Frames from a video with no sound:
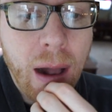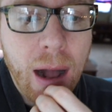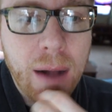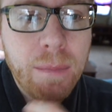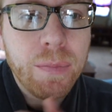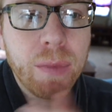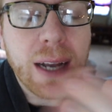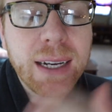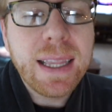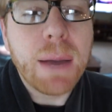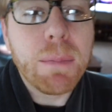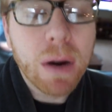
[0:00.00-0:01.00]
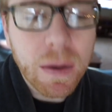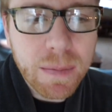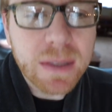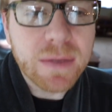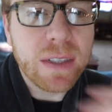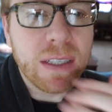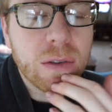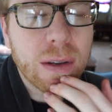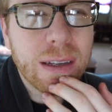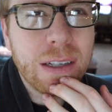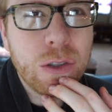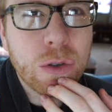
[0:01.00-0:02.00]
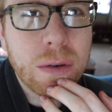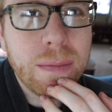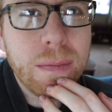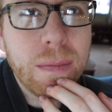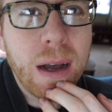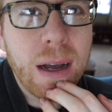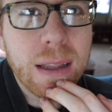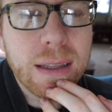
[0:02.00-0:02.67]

Um, I did that purposefully so I could enjoy uh,